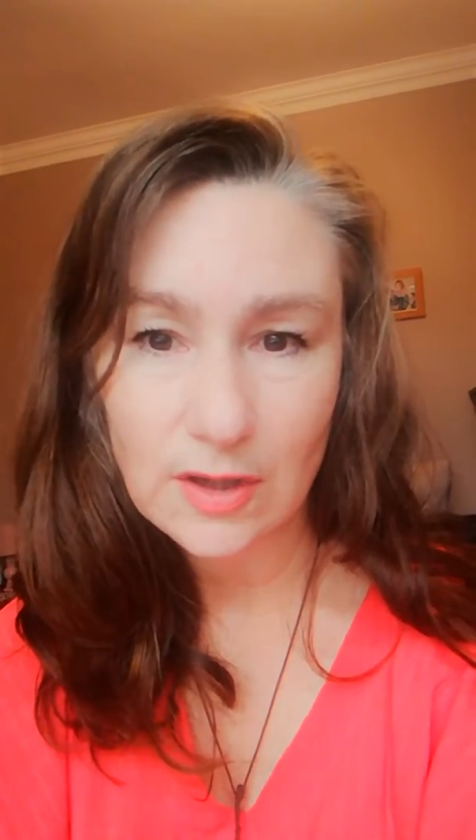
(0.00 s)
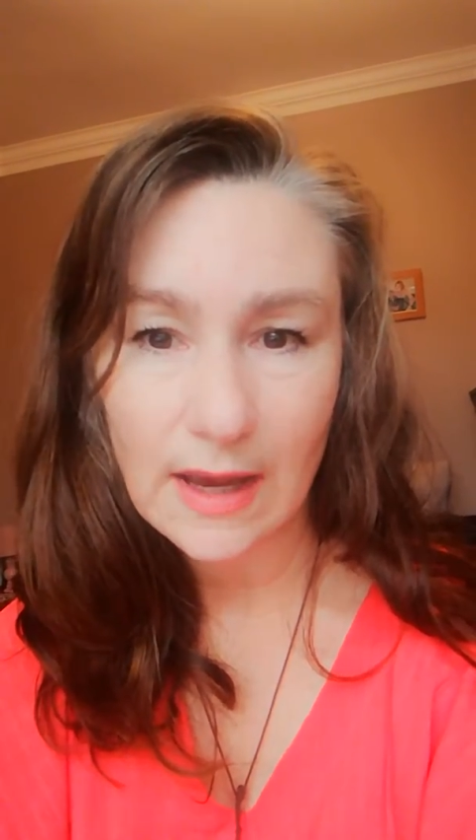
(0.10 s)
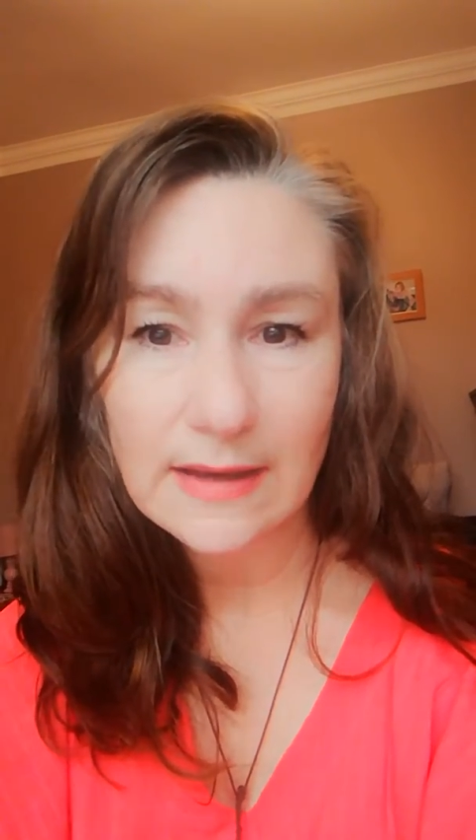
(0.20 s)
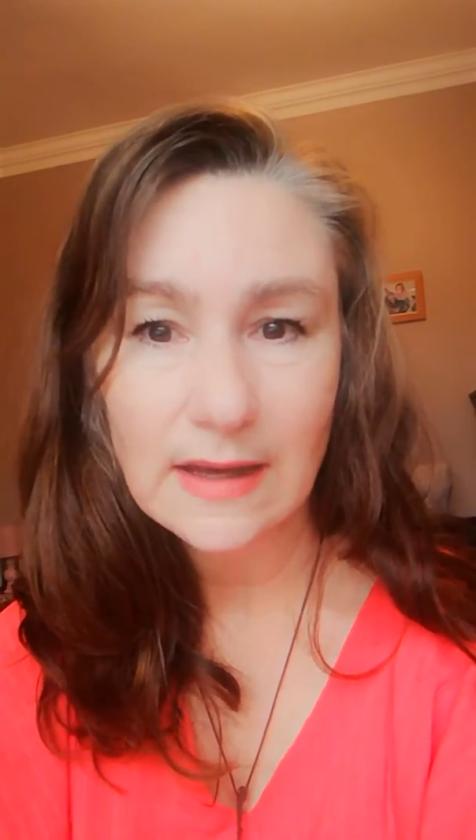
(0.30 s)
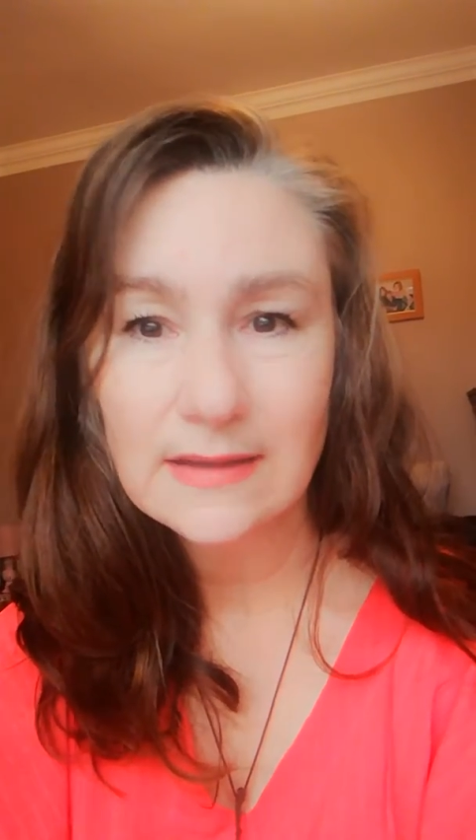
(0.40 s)

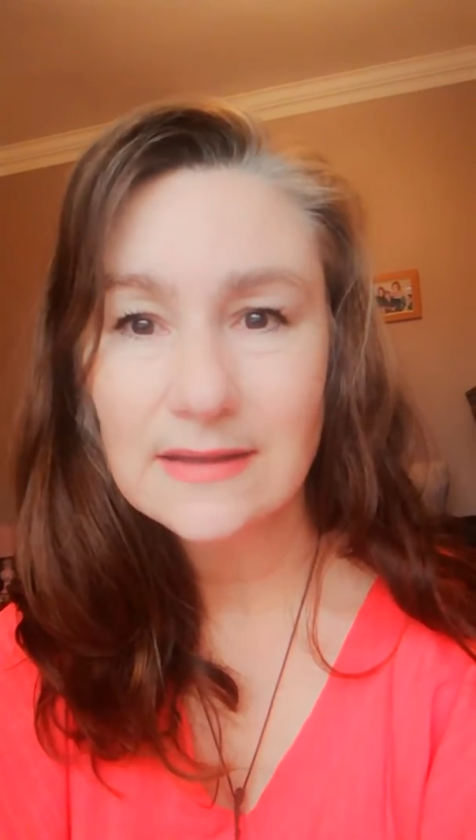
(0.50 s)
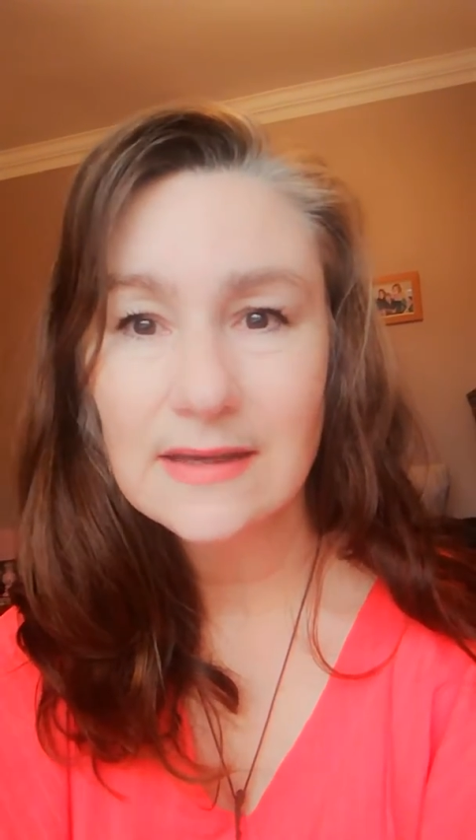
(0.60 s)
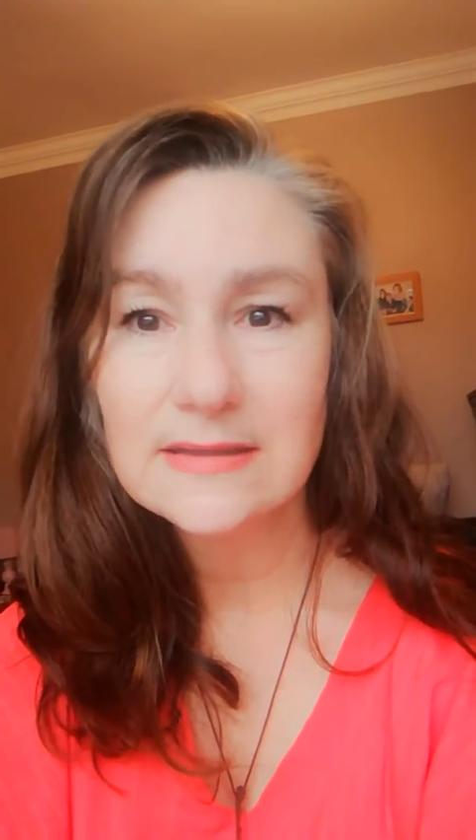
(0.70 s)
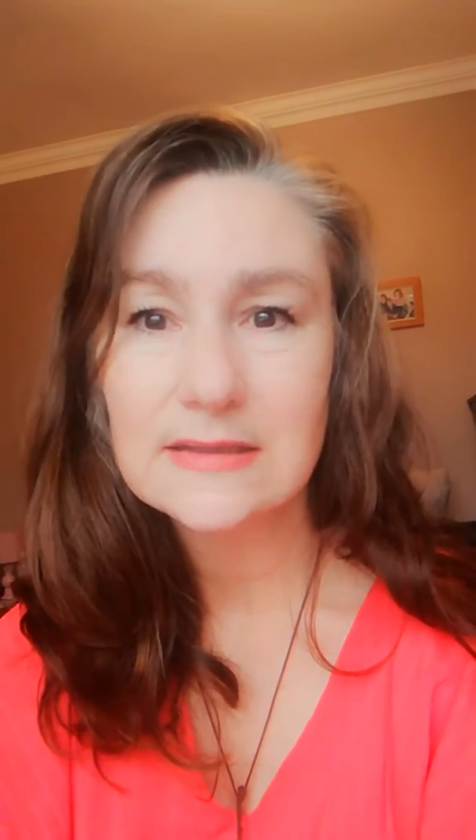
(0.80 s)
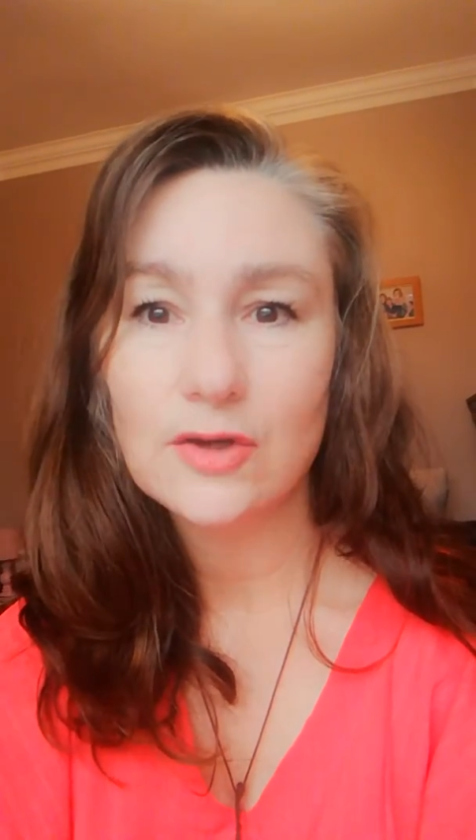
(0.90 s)
and
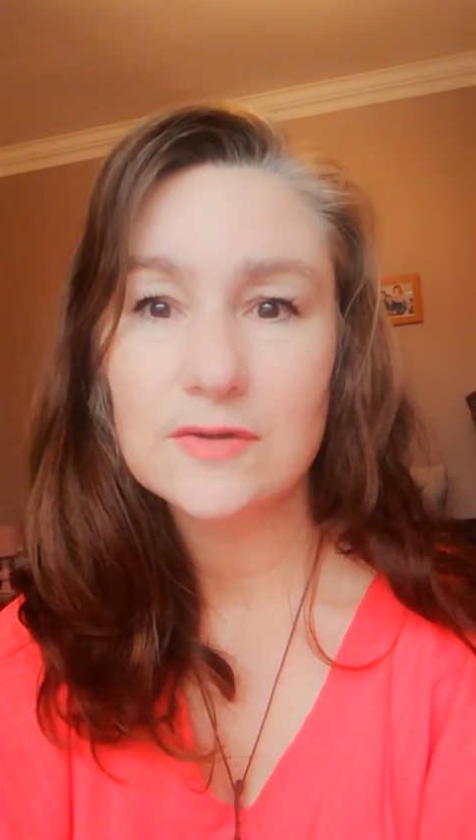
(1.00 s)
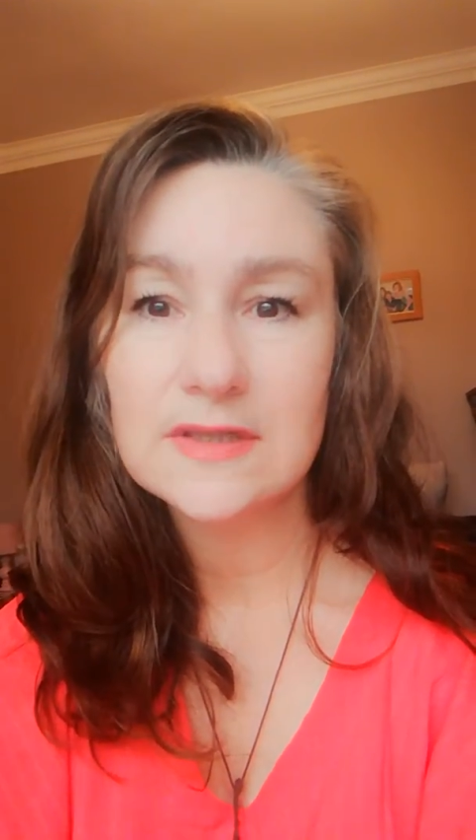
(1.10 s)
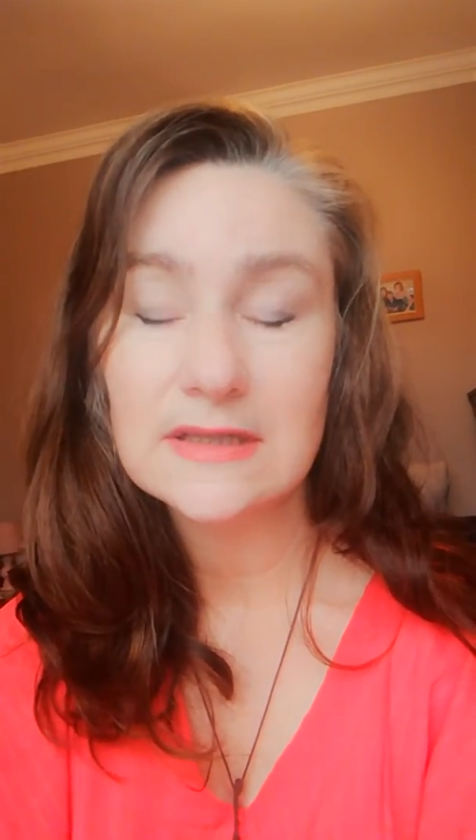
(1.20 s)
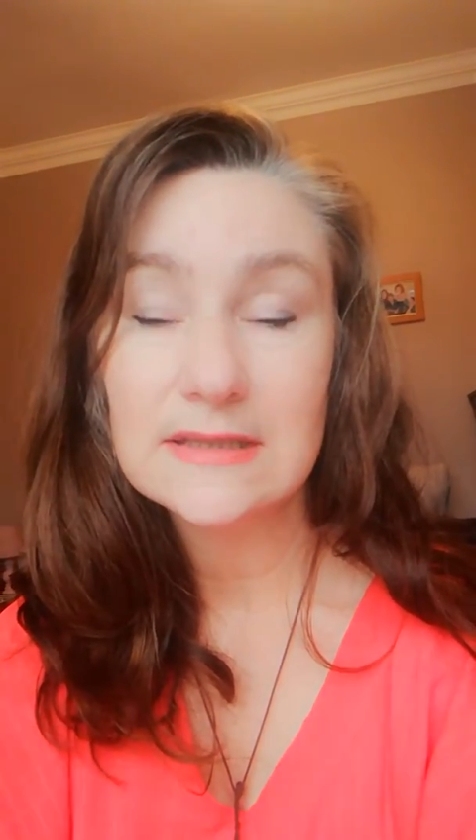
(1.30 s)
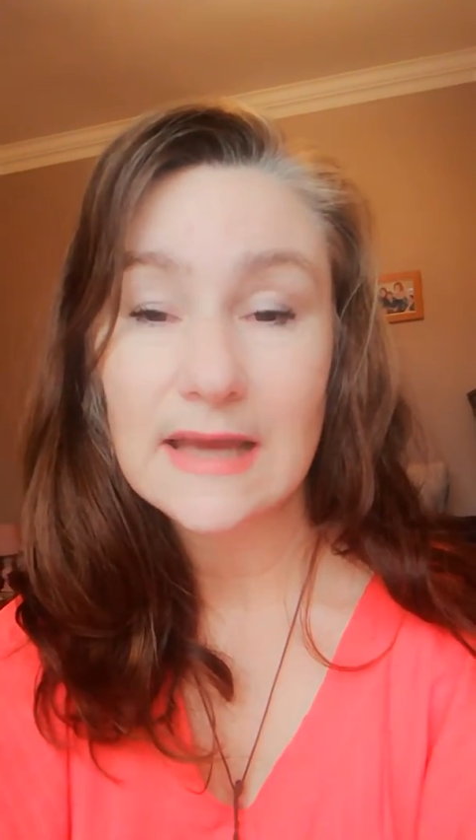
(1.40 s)
yes, those
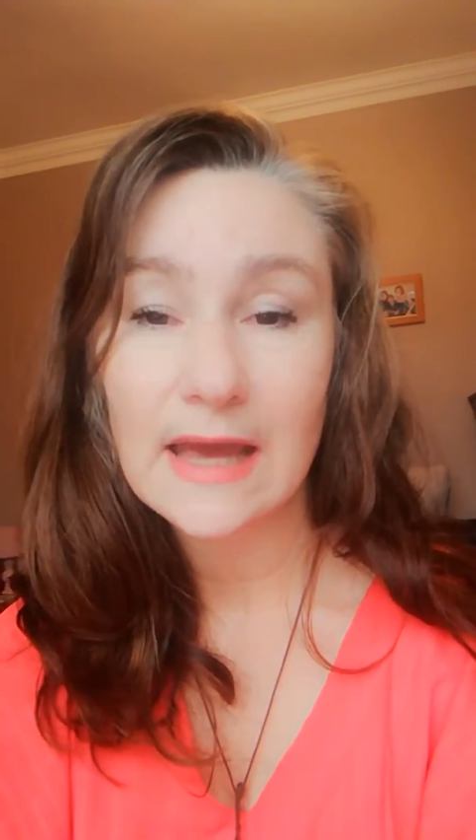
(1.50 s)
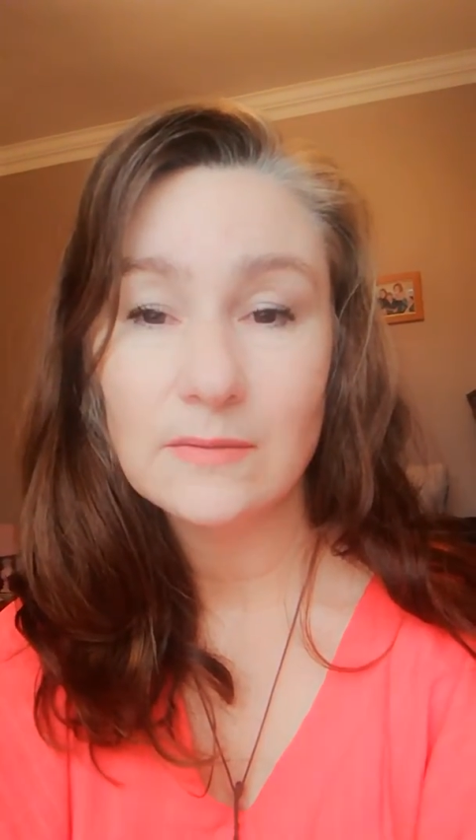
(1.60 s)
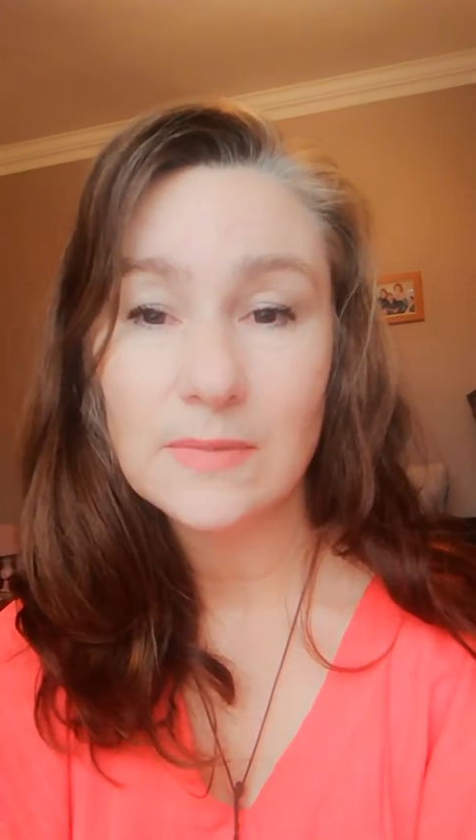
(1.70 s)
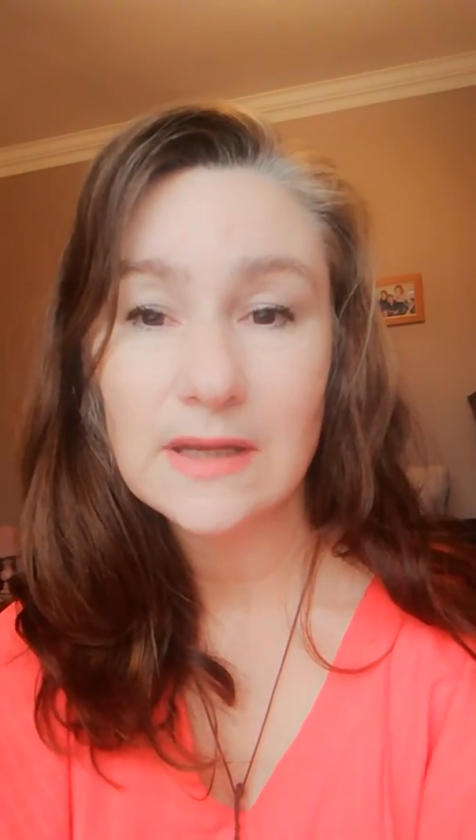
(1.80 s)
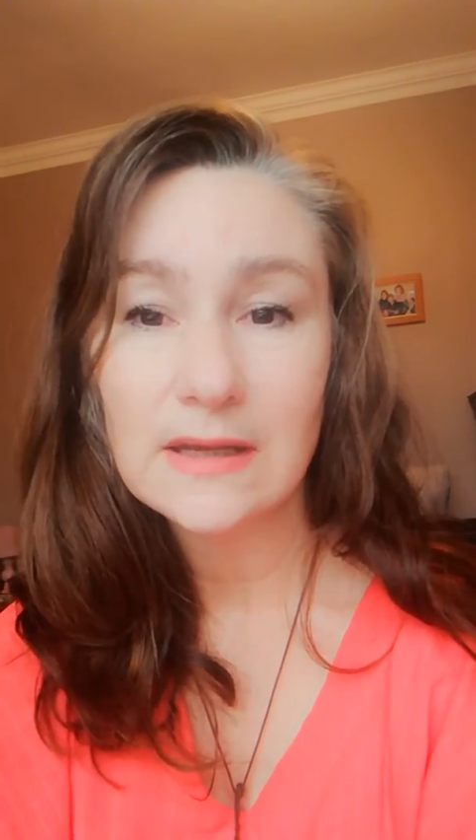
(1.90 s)
things
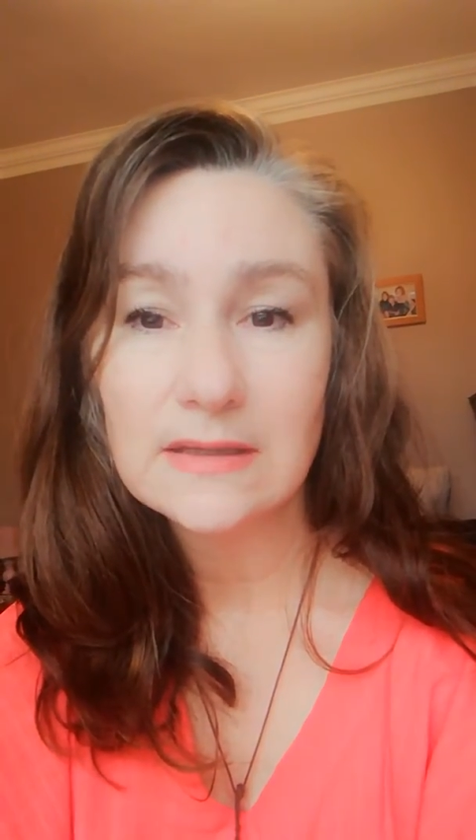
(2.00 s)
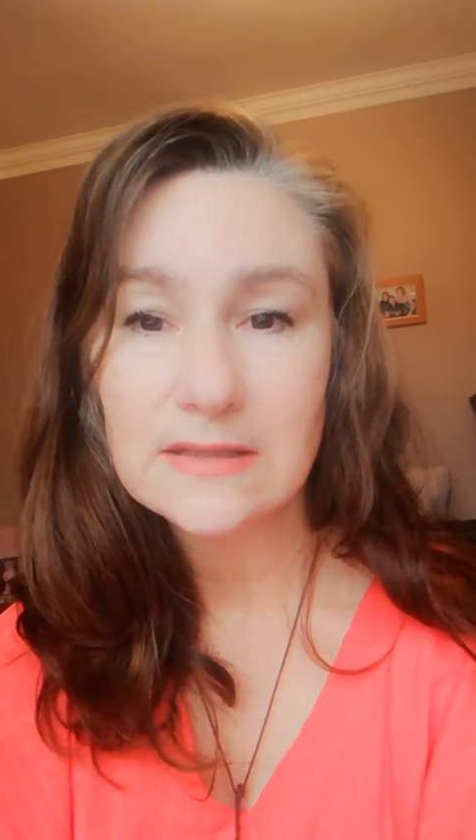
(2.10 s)
can be a